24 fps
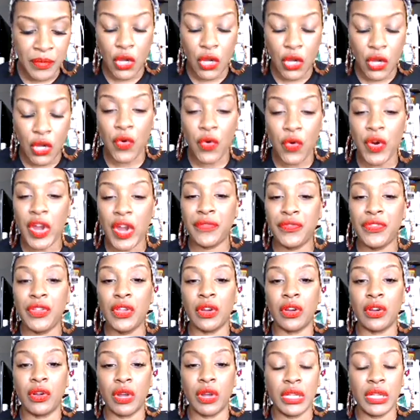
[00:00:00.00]
So if
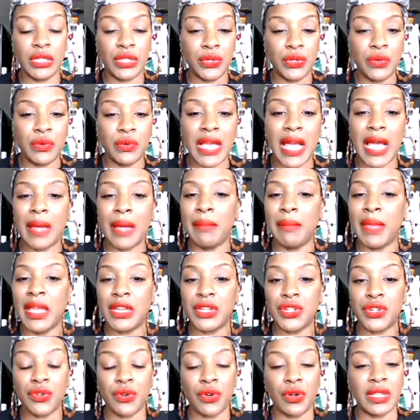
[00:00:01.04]
you're going to do that,
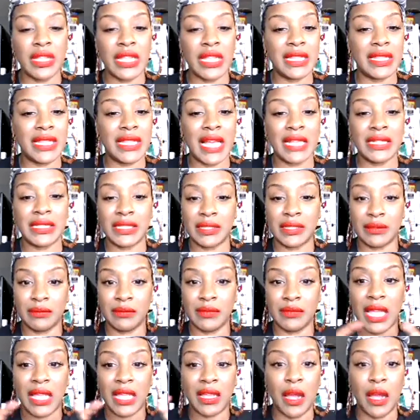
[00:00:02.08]
make sure that that's
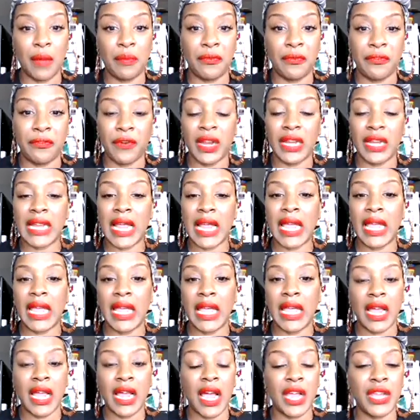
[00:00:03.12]
like upfront.
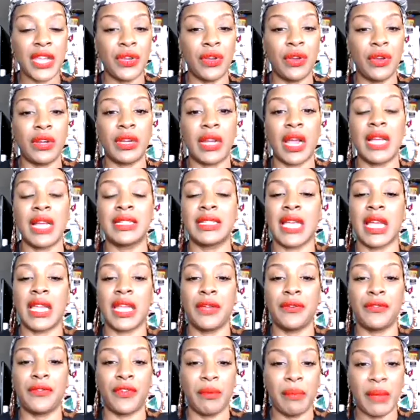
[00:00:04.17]
Hey, I got your contact
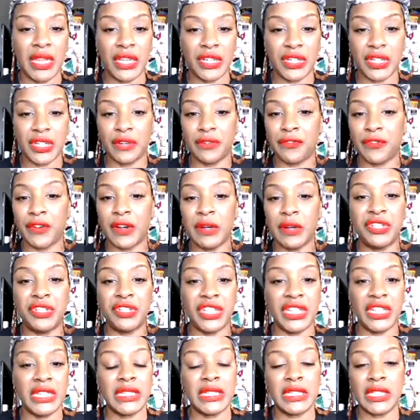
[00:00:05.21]
information from
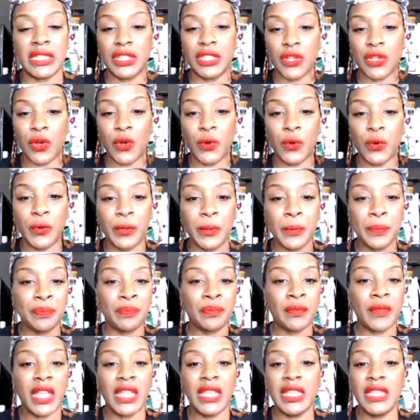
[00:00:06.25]
Gene Sedone.
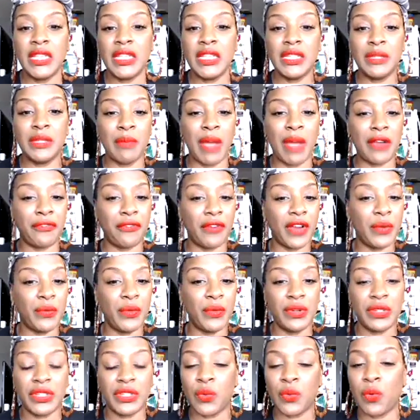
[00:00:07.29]
He's my friend. We
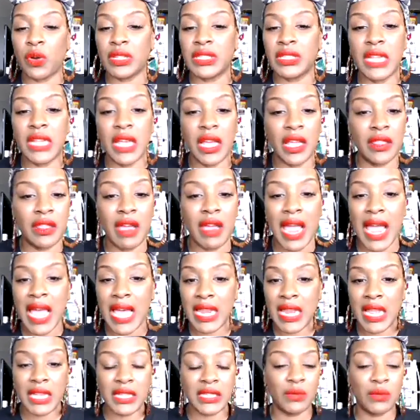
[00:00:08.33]
used to work together
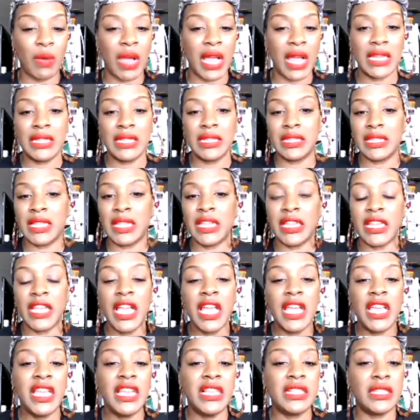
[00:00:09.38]
at X, Y, and Z.
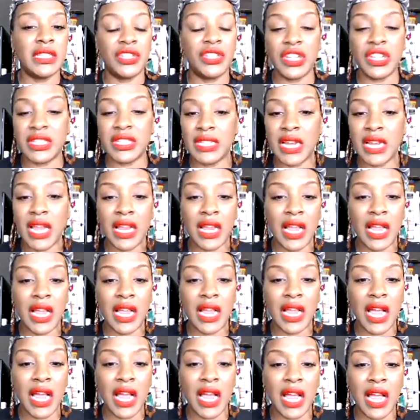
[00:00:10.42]
He suggested I
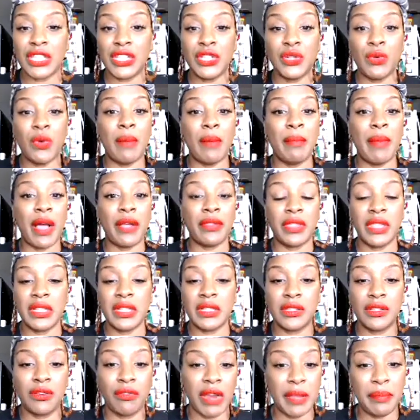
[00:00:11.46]
contact you about
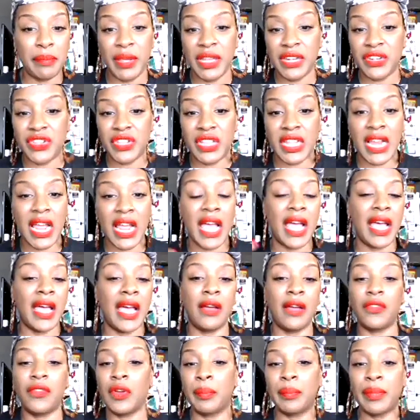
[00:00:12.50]
this great pitch that I
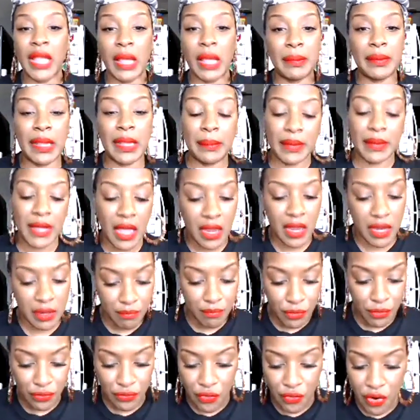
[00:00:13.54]
have, blah, blah, blah.
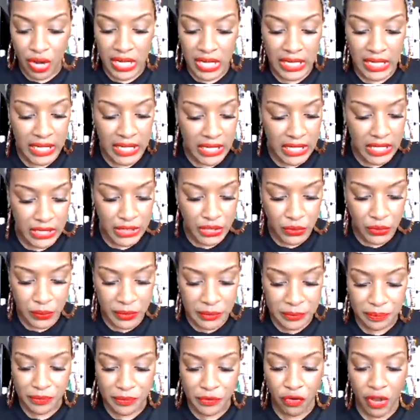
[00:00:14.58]
Move on and get into
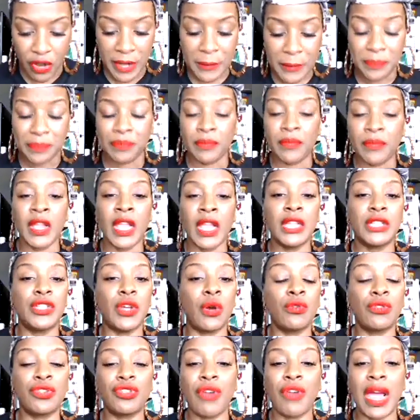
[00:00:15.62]
it, right?
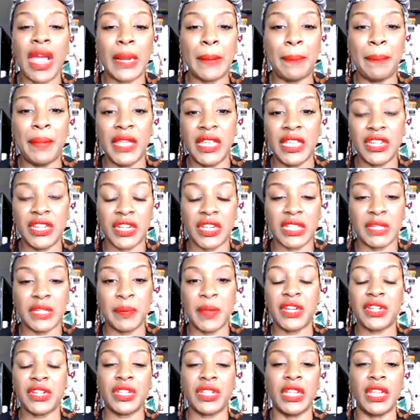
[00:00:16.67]
Don't try to pitch,
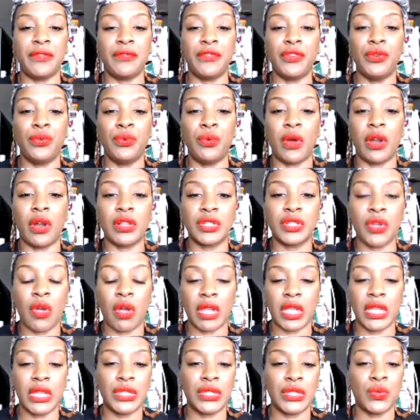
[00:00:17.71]
especially if you are
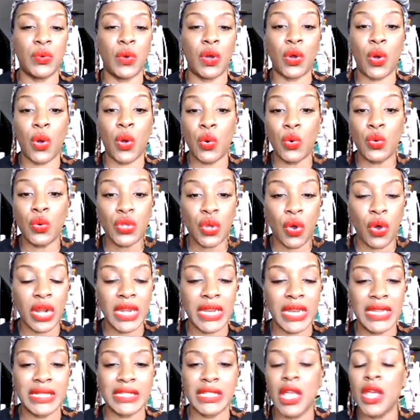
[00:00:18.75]
talking to a cold
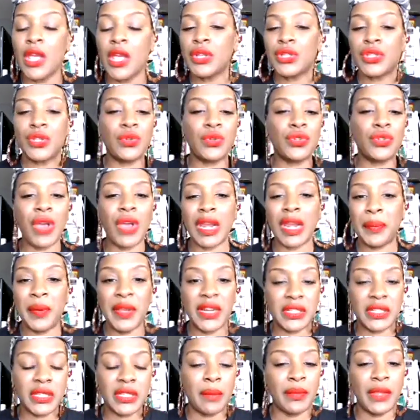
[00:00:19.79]
audience, don't try to
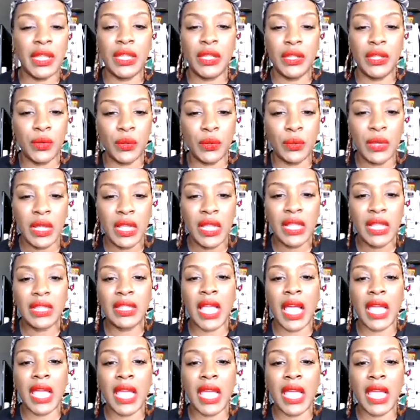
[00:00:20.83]
pitch something new.
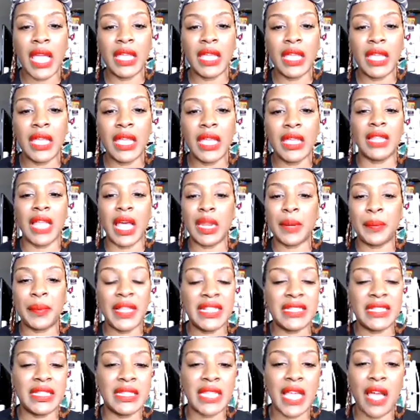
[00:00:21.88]
Like a lot of
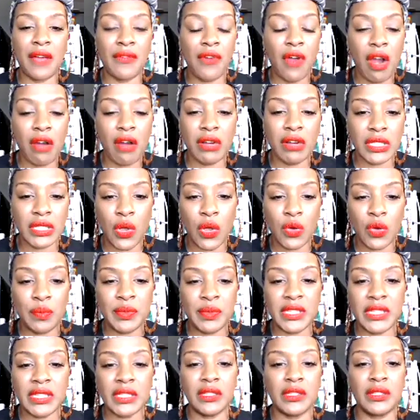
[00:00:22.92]
places have
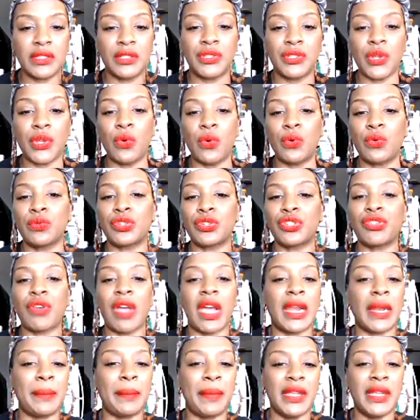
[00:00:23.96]
horoscopes. Don't
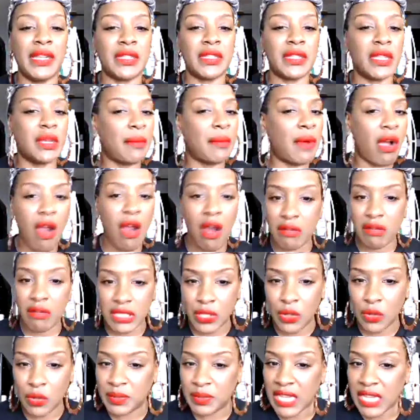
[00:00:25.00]
try to pitch them a
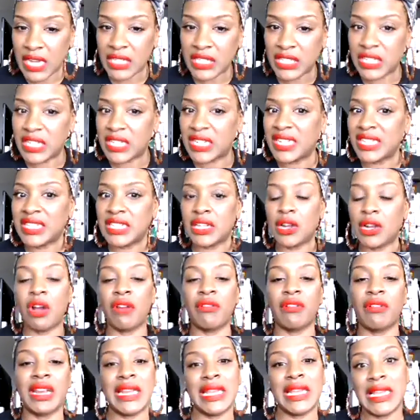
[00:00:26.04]
horoscope section because it
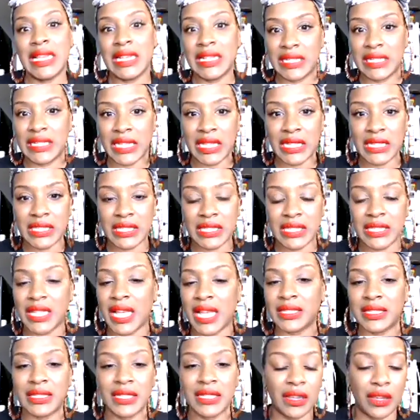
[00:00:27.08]
already exists.
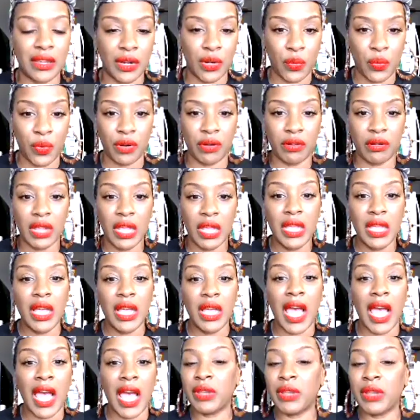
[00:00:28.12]
That's not going to work.
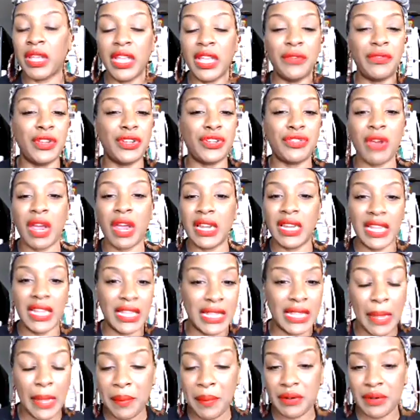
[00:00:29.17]
I don't care if you're trying to get
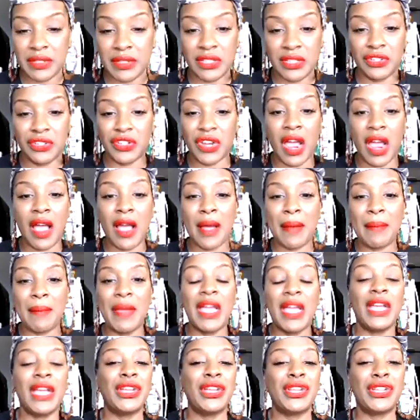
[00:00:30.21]
that person's job.
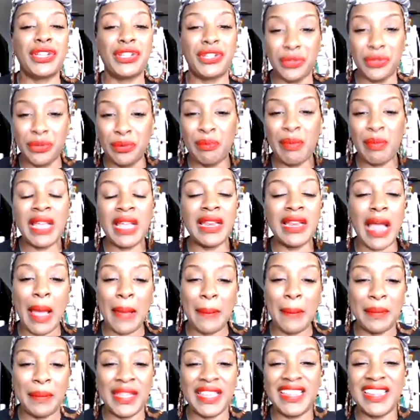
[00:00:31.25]
You may
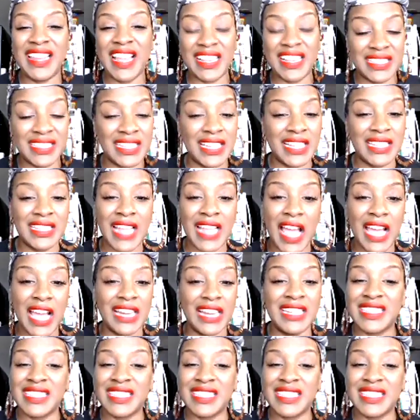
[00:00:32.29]
not be next in line.